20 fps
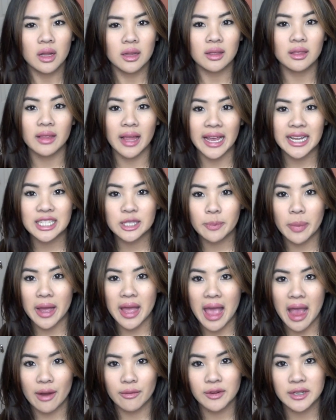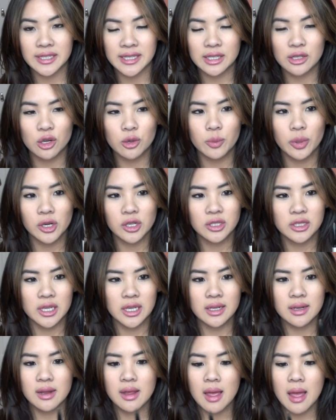liked by every single
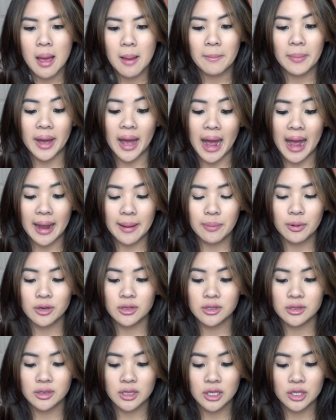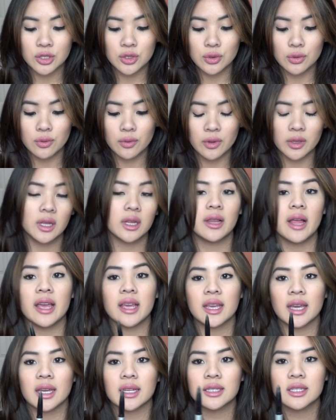person, but I personally do really
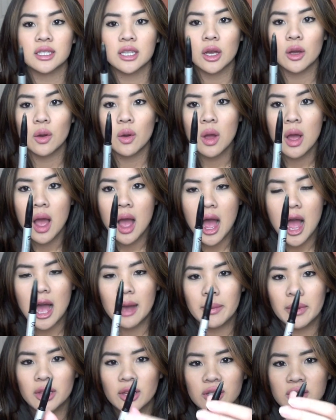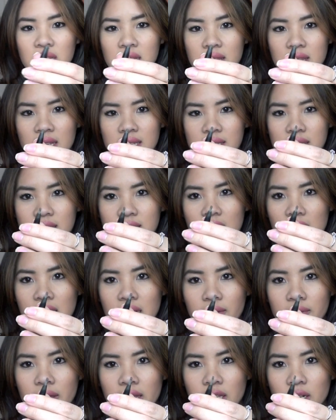like it. So it looks like this. It's
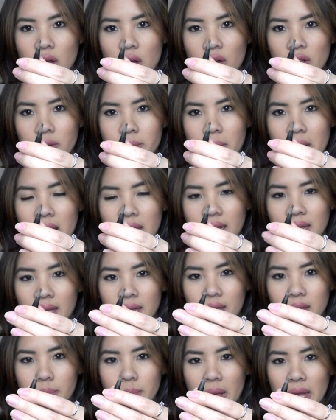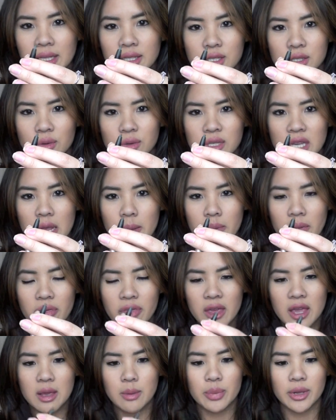kind of like an automatic pencil type of
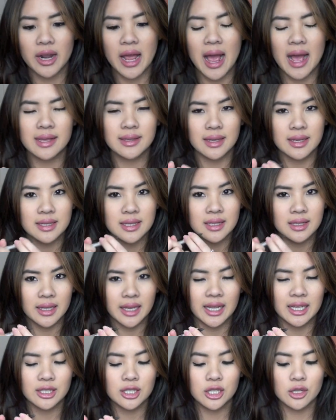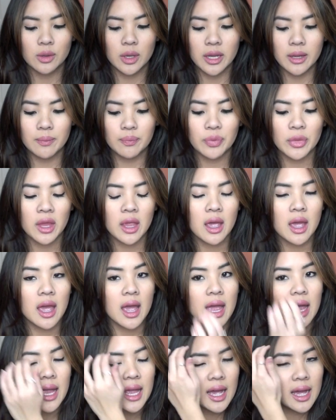thing, but it has a slant to it,
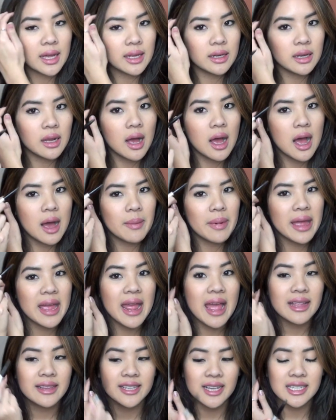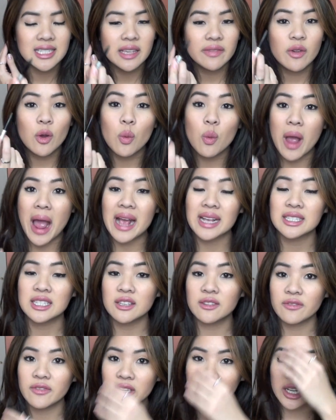and it does have a
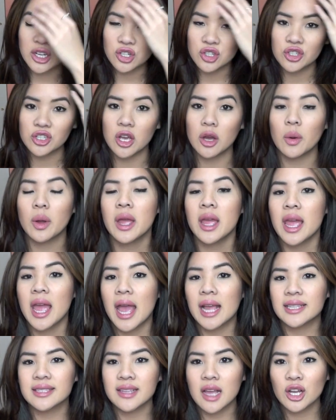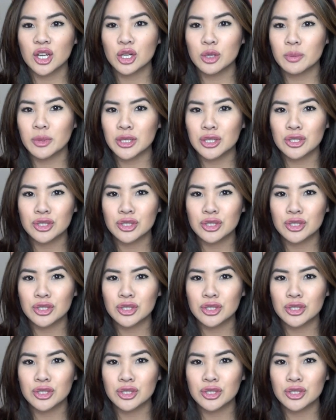waxy finish, so it's not going to be